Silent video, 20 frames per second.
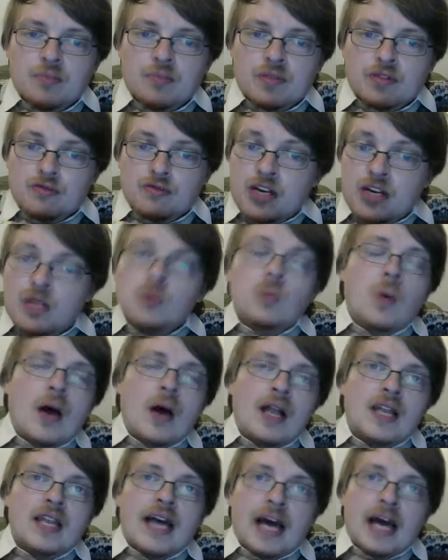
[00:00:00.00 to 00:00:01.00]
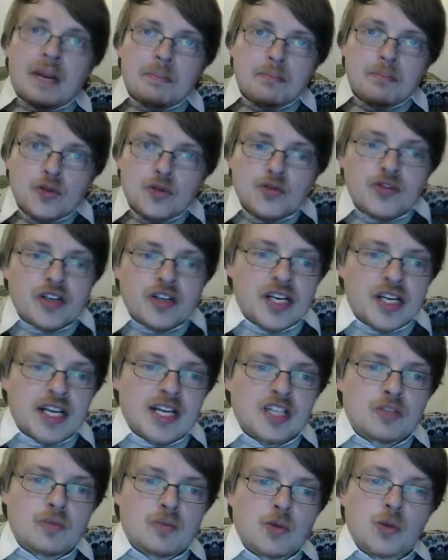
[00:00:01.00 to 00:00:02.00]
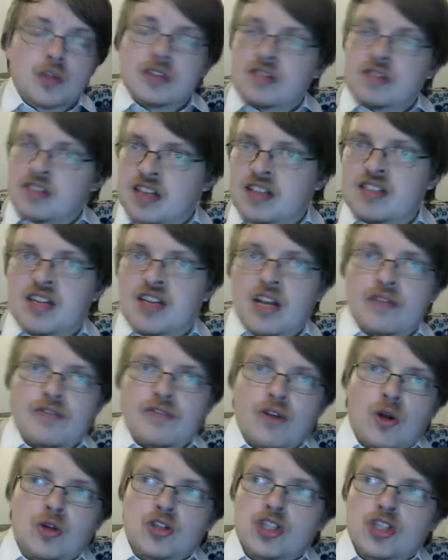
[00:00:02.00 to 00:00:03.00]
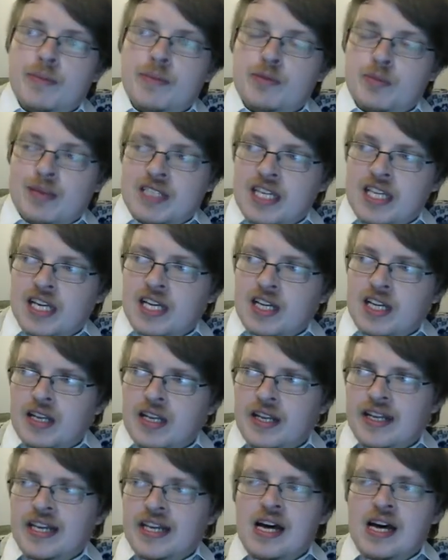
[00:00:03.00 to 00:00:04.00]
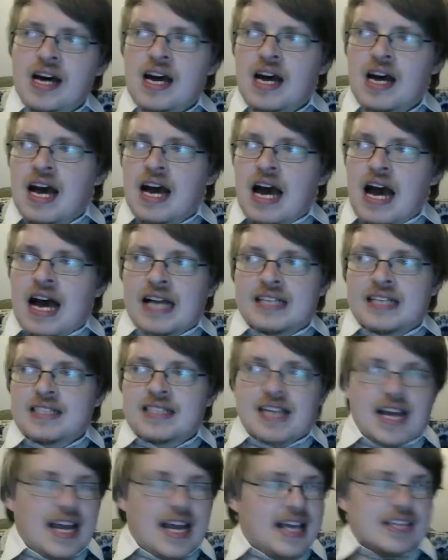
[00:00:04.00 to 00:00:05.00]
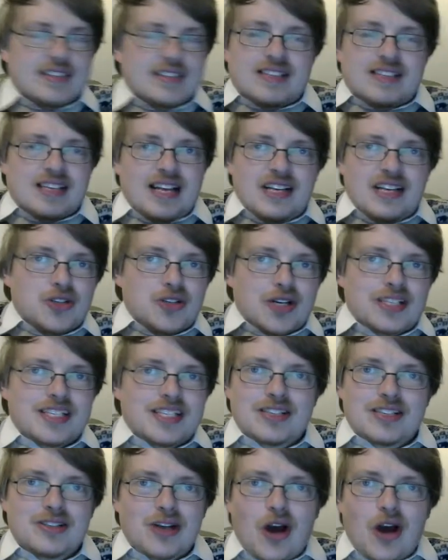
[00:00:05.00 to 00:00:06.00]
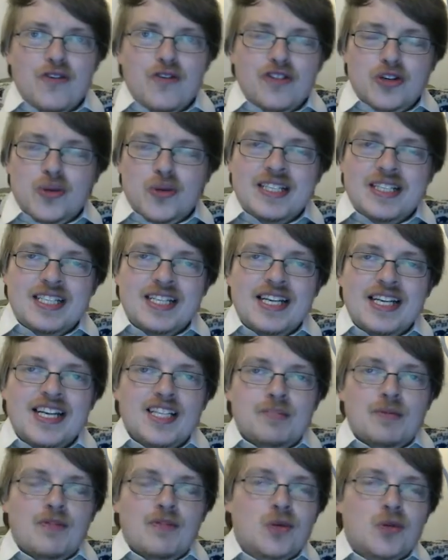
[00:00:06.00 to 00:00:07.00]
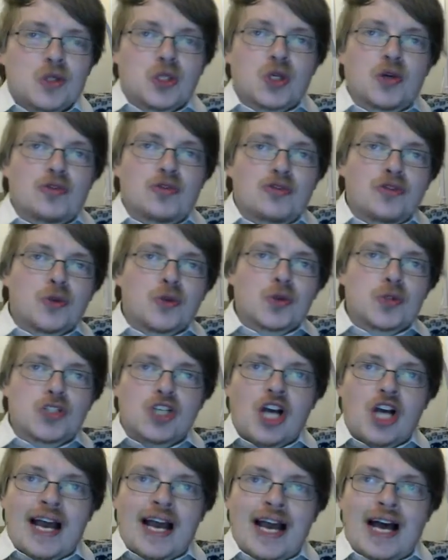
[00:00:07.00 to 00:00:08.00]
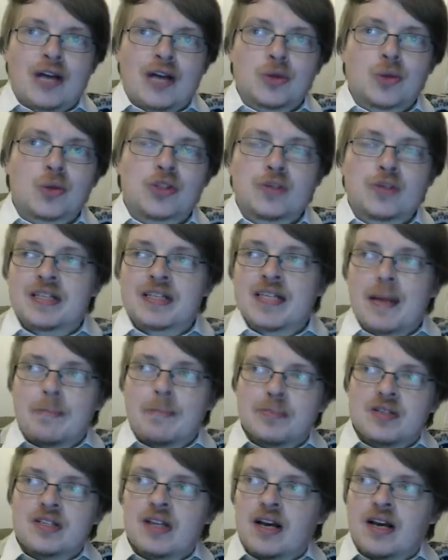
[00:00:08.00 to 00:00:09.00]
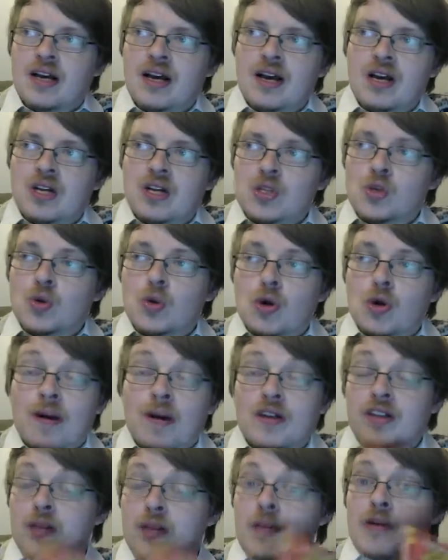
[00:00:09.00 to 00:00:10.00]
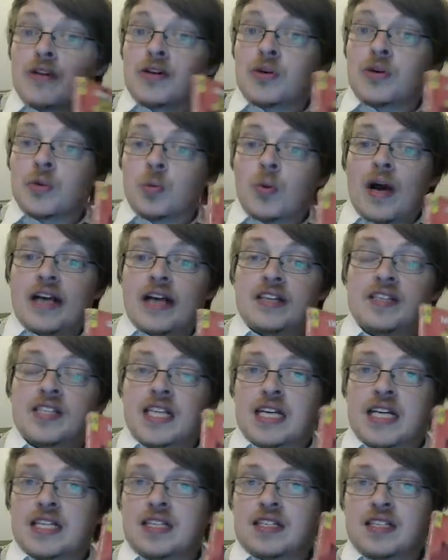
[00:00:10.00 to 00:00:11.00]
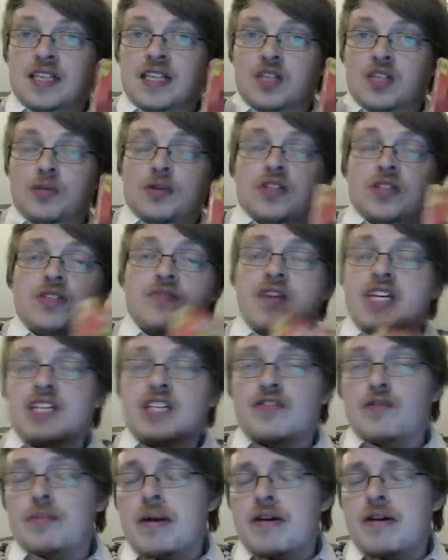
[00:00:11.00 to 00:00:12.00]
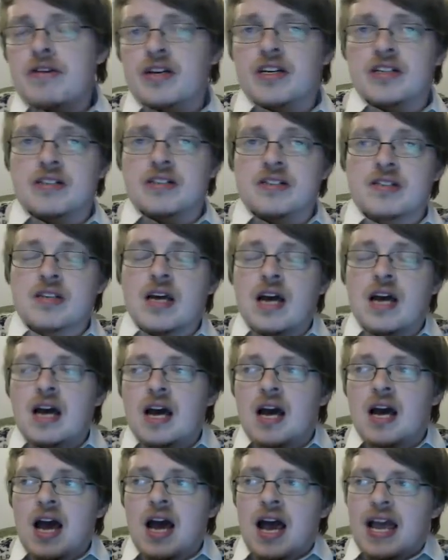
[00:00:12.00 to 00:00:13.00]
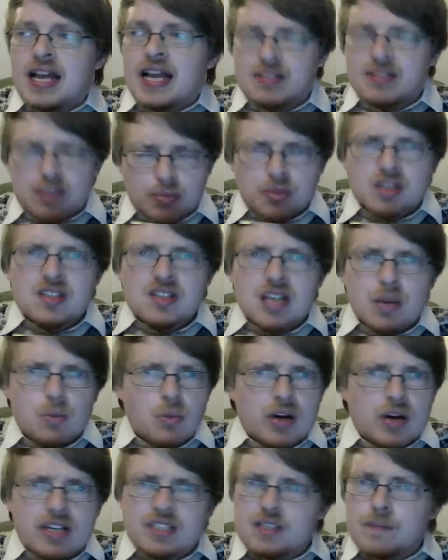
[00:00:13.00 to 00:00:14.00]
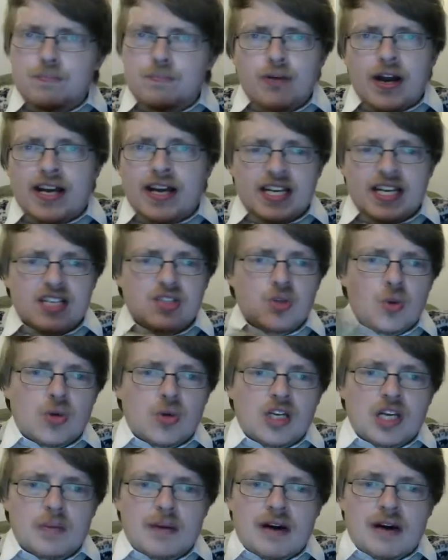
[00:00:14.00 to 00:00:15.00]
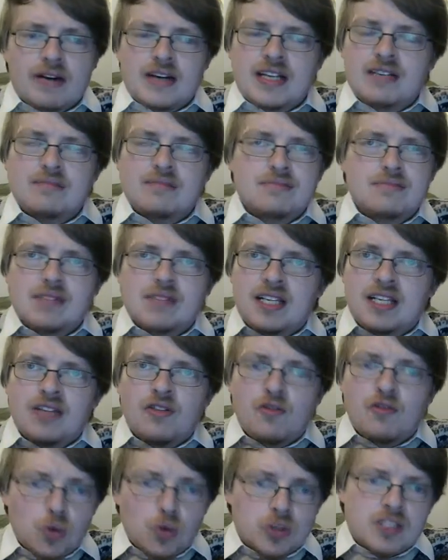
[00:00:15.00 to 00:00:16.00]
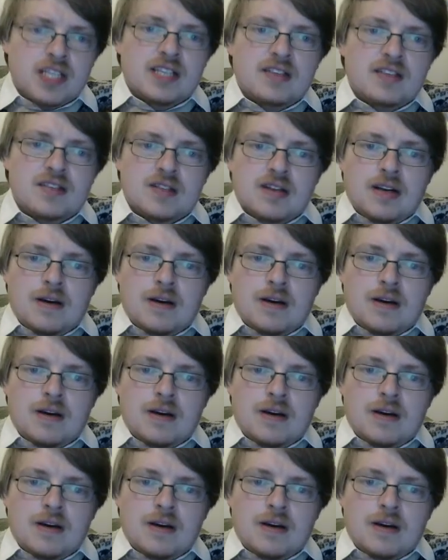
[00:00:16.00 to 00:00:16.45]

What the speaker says: Really well and movingly explored in Citadel of Lost Ships particularly. And it's interesting, it's over 20 years before John Ford's Cheyenne Autumn attempts to talk about the American West and the experience of Native Americans in some of the same ways that Brackett is talking about in the 40s.